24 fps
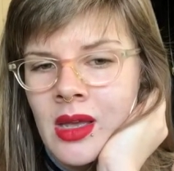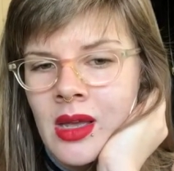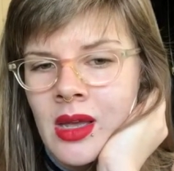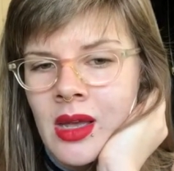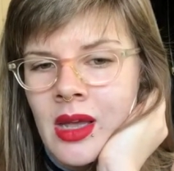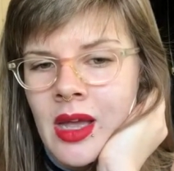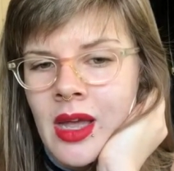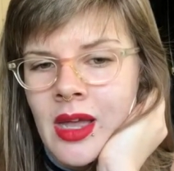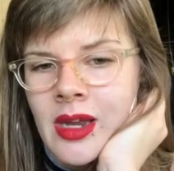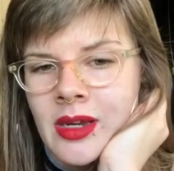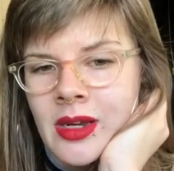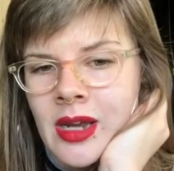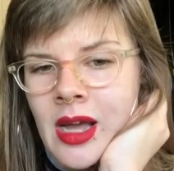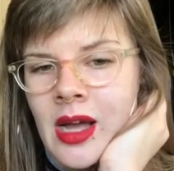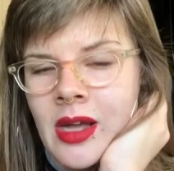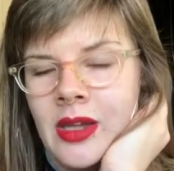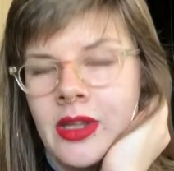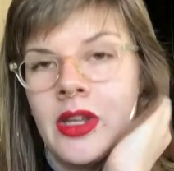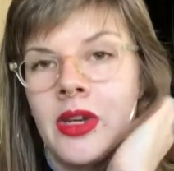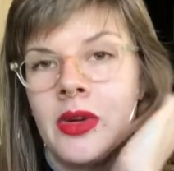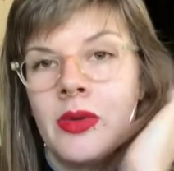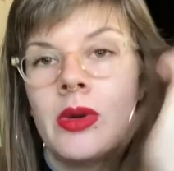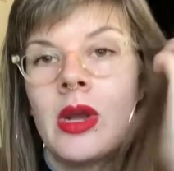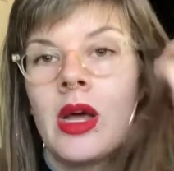and not
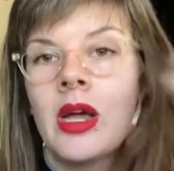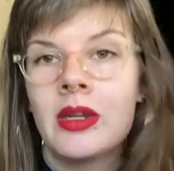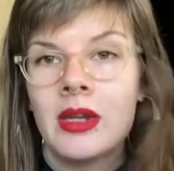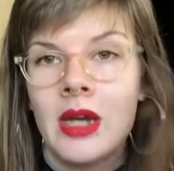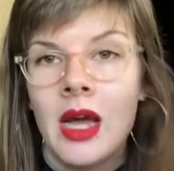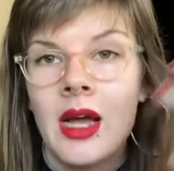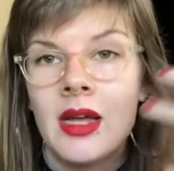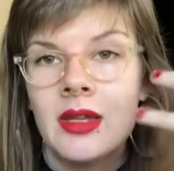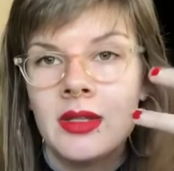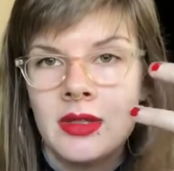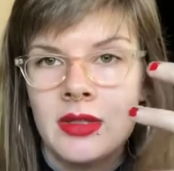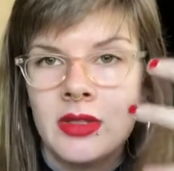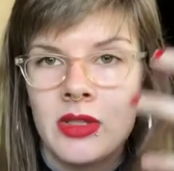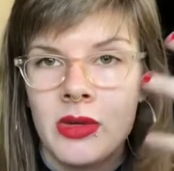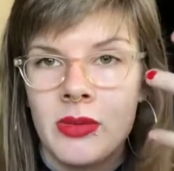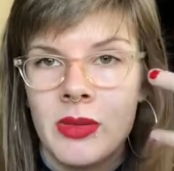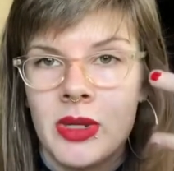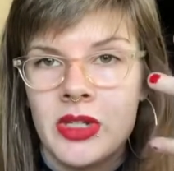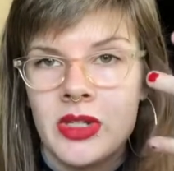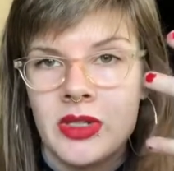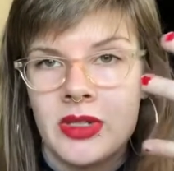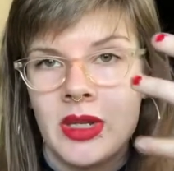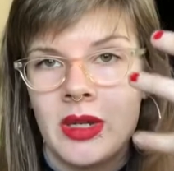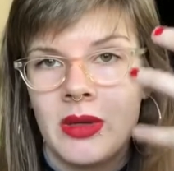us so
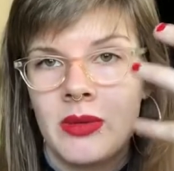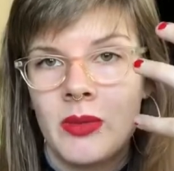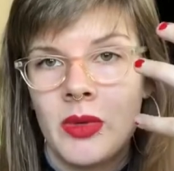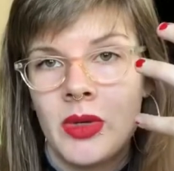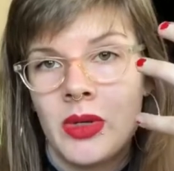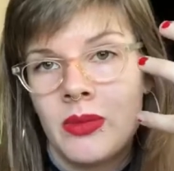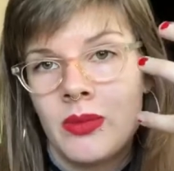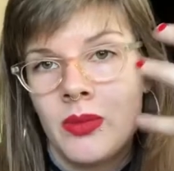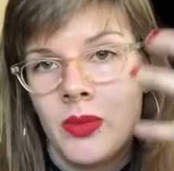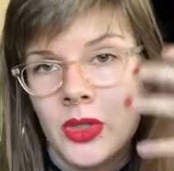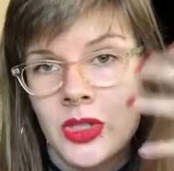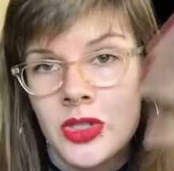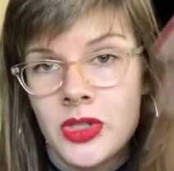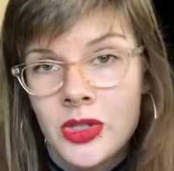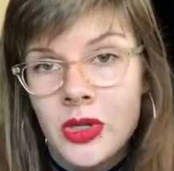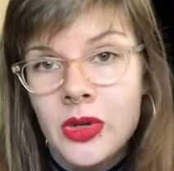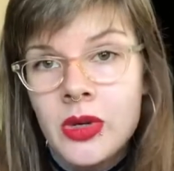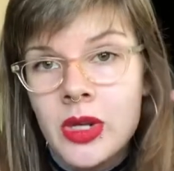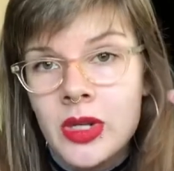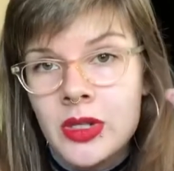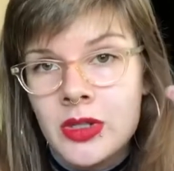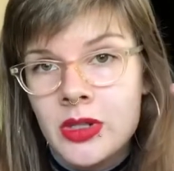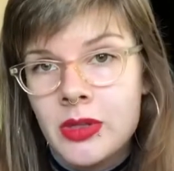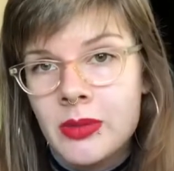much as like what
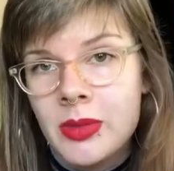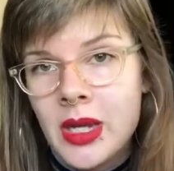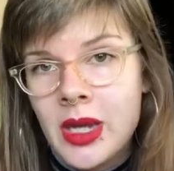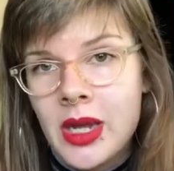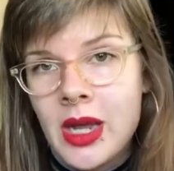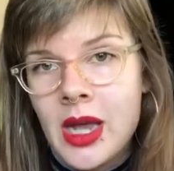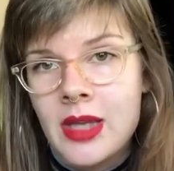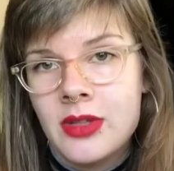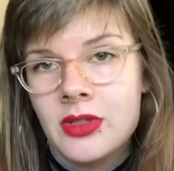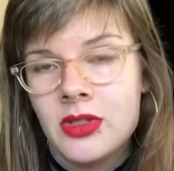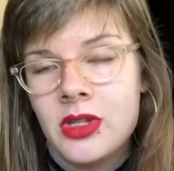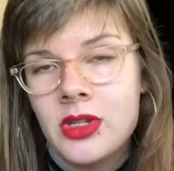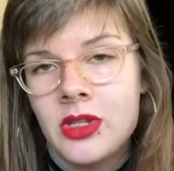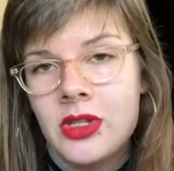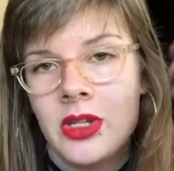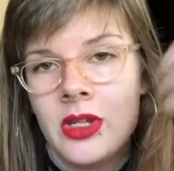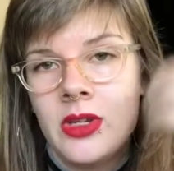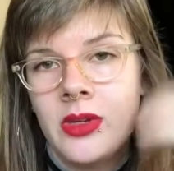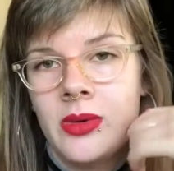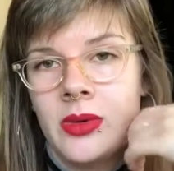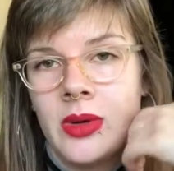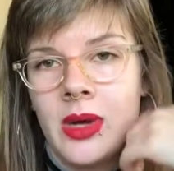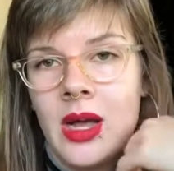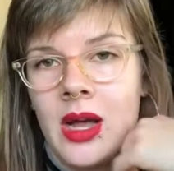students are being asked to
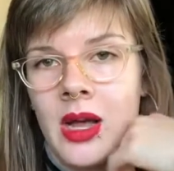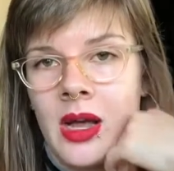do.